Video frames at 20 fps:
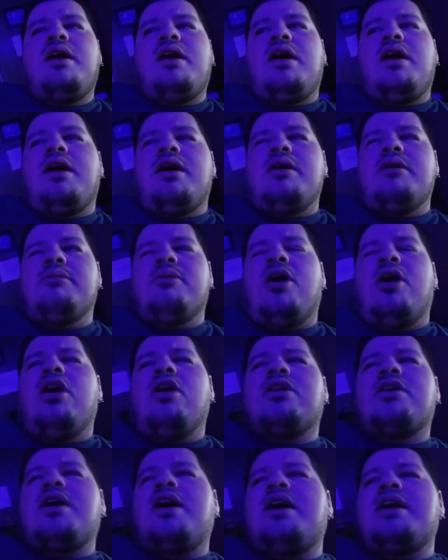
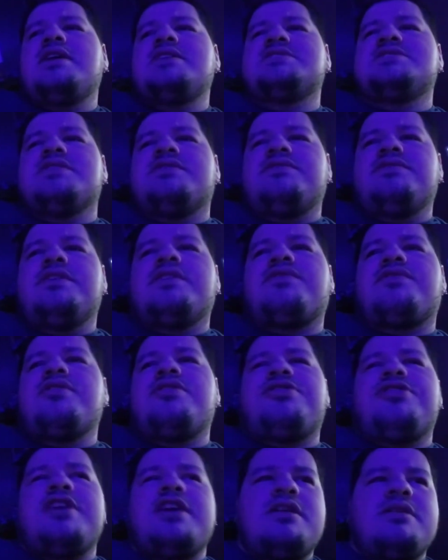all kinds of
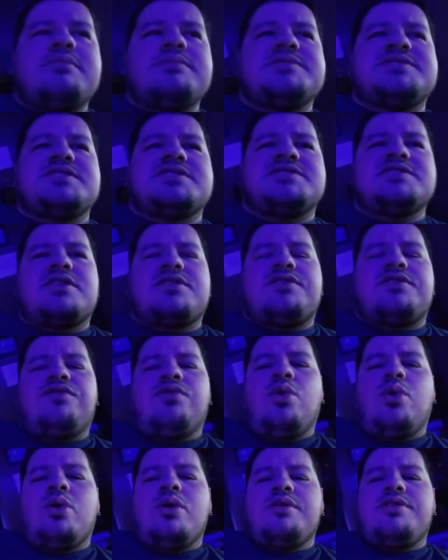different themes and such
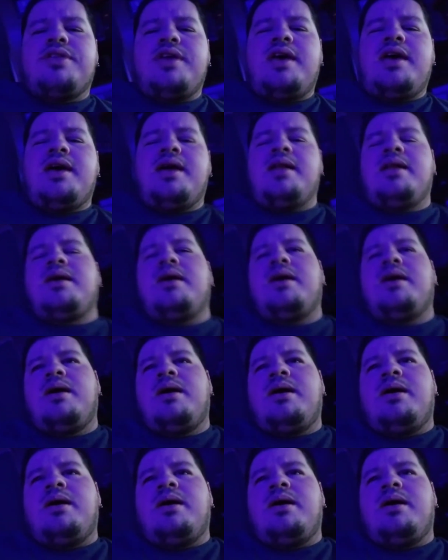forth, and